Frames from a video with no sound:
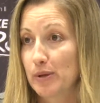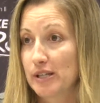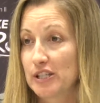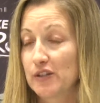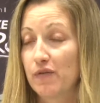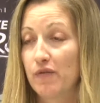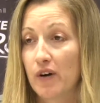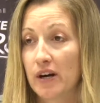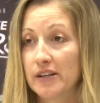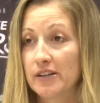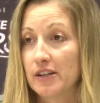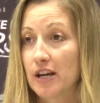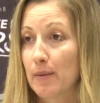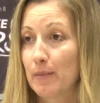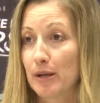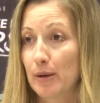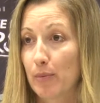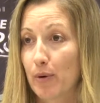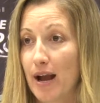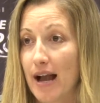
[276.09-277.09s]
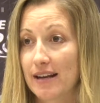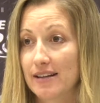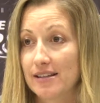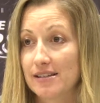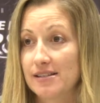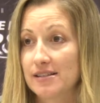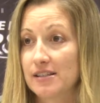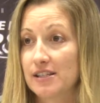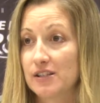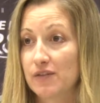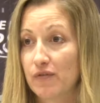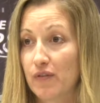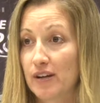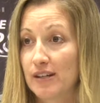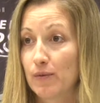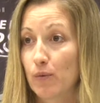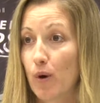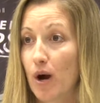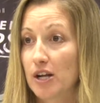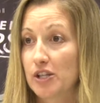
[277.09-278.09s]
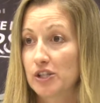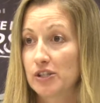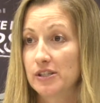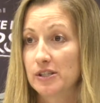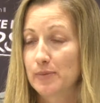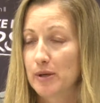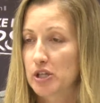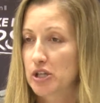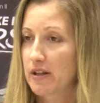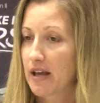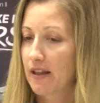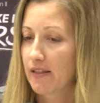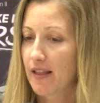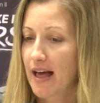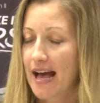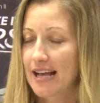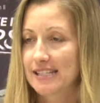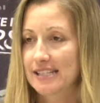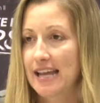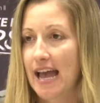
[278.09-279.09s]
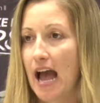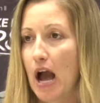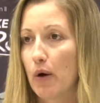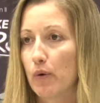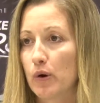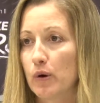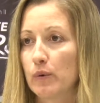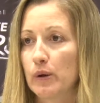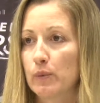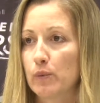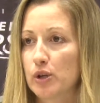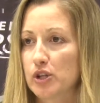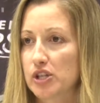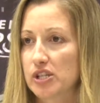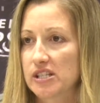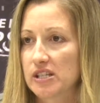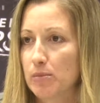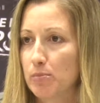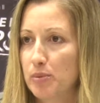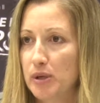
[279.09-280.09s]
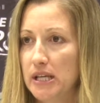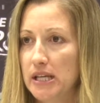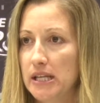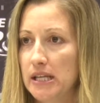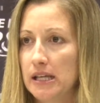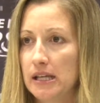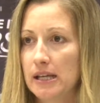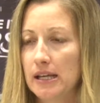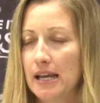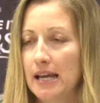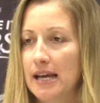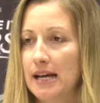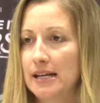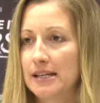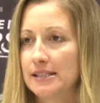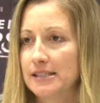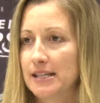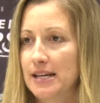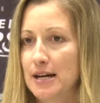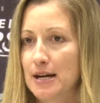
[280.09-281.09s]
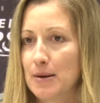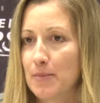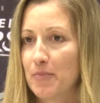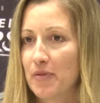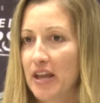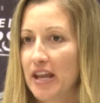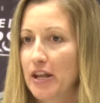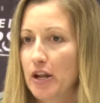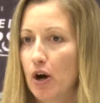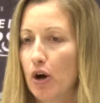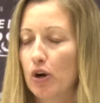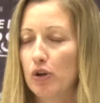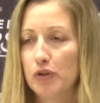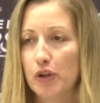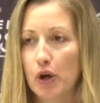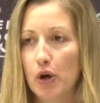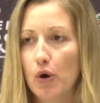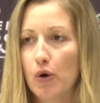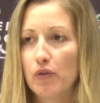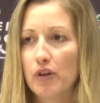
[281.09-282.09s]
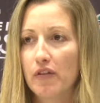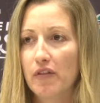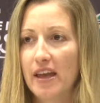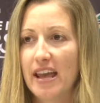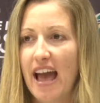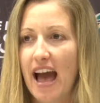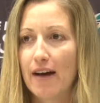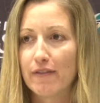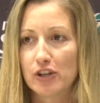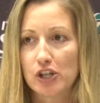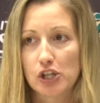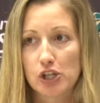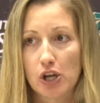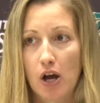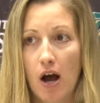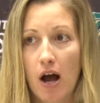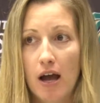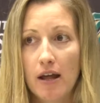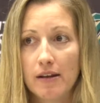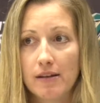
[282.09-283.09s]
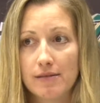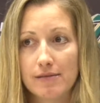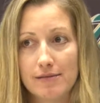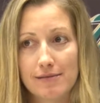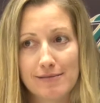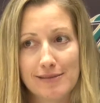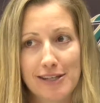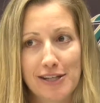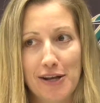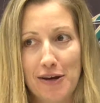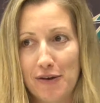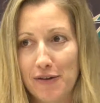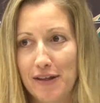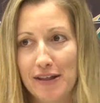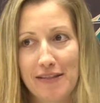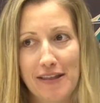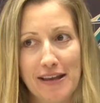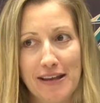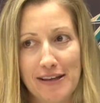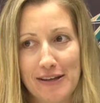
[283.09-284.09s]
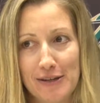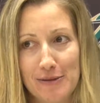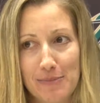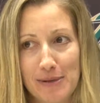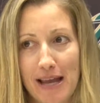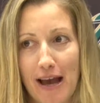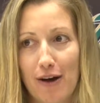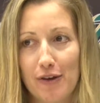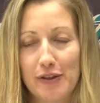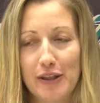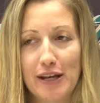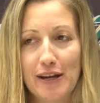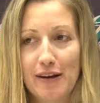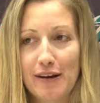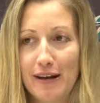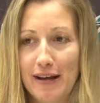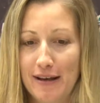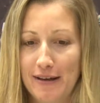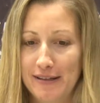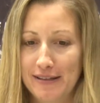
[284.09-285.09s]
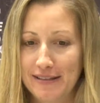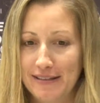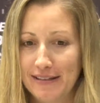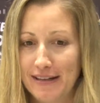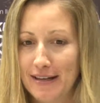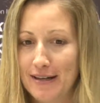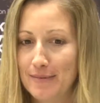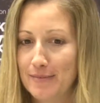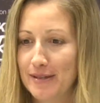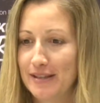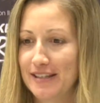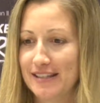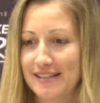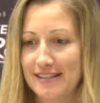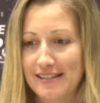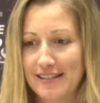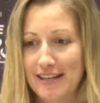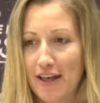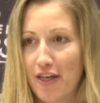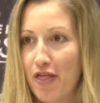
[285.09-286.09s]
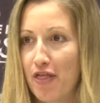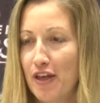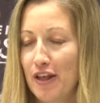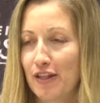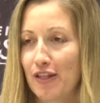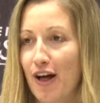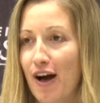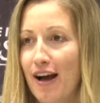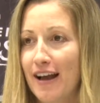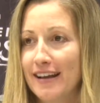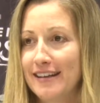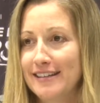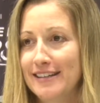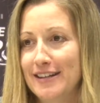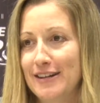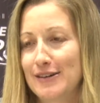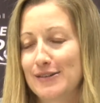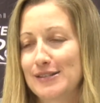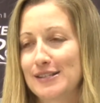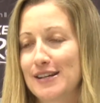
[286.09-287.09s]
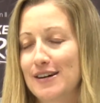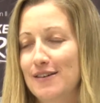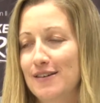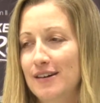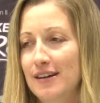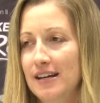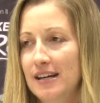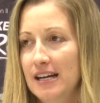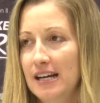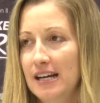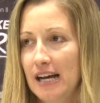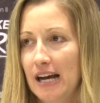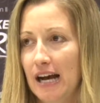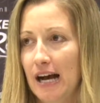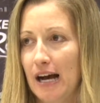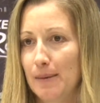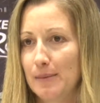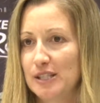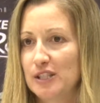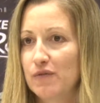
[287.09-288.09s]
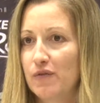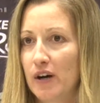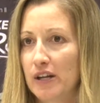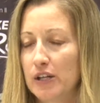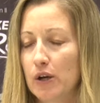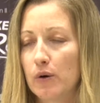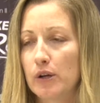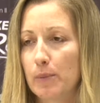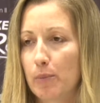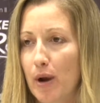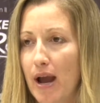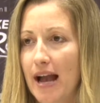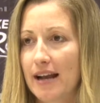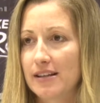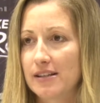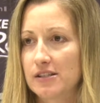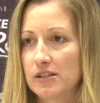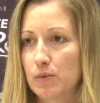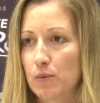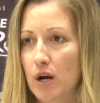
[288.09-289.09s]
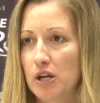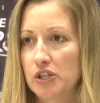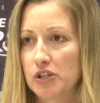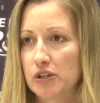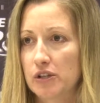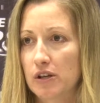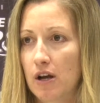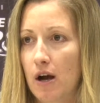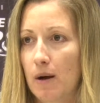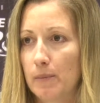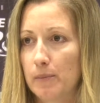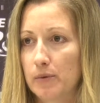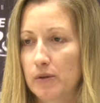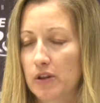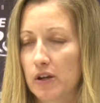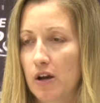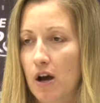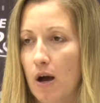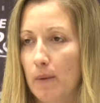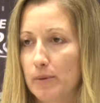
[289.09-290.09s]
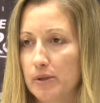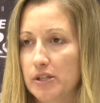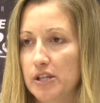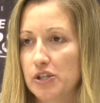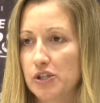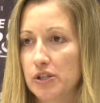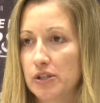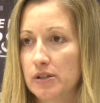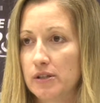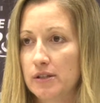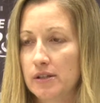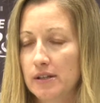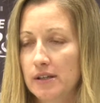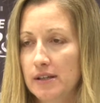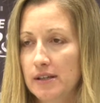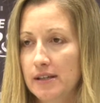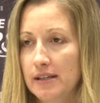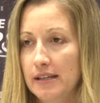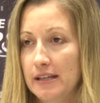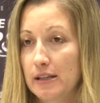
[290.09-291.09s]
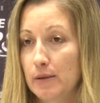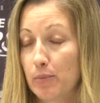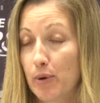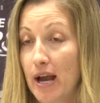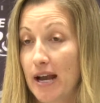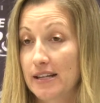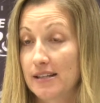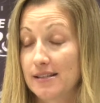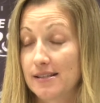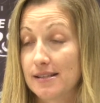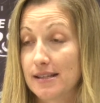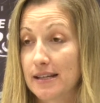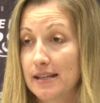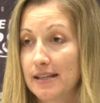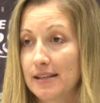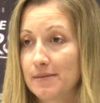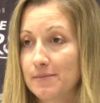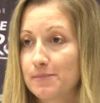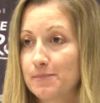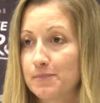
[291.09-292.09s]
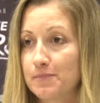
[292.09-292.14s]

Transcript: It's fun to come into practice, and it's fun watching, especially that last hour when we're just competing. And they all know that they have a shot, you know, that they could be out there, and it's a thin line, you know. So it's fun going to practice and watching the competition in the practice setting.